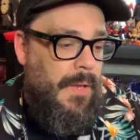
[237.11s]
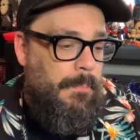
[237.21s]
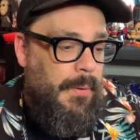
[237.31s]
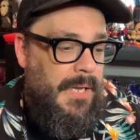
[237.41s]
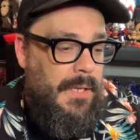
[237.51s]

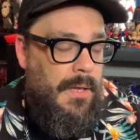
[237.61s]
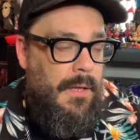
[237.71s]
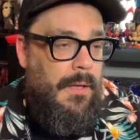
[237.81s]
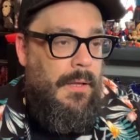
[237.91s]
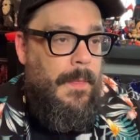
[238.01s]
But,
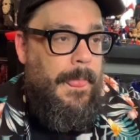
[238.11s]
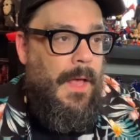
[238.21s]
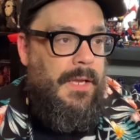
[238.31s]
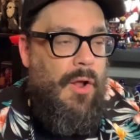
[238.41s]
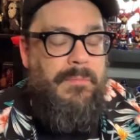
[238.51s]

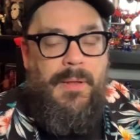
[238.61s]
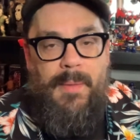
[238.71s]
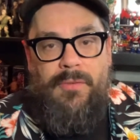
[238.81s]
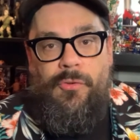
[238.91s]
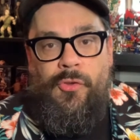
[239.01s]
I've been a
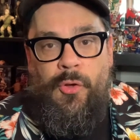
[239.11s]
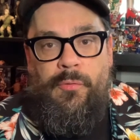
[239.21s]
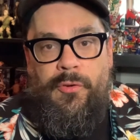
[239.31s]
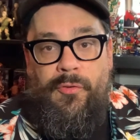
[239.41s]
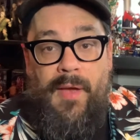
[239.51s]
Masters of the
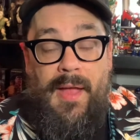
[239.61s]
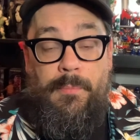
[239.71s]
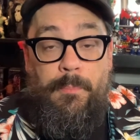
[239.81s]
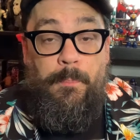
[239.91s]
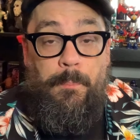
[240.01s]
Universe
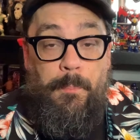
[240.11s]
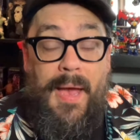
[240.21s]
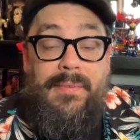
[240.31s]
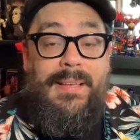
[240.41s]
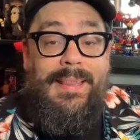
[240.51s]
fan
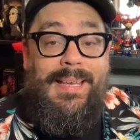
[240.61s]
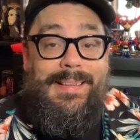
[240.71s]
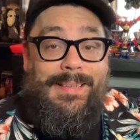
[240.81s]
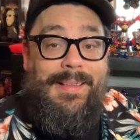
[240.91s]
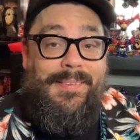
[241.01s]
basically
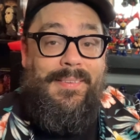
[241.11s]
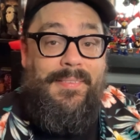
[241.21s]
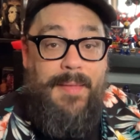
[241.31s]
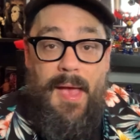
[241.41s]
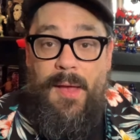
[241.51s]
since
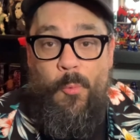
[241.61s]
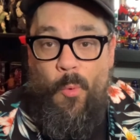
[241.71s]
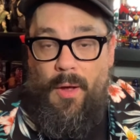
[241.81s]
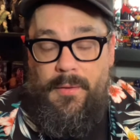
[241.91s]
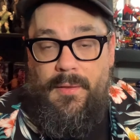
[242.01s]
day
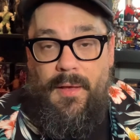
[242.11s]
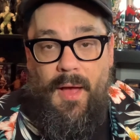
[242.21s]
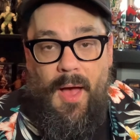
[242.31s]
one.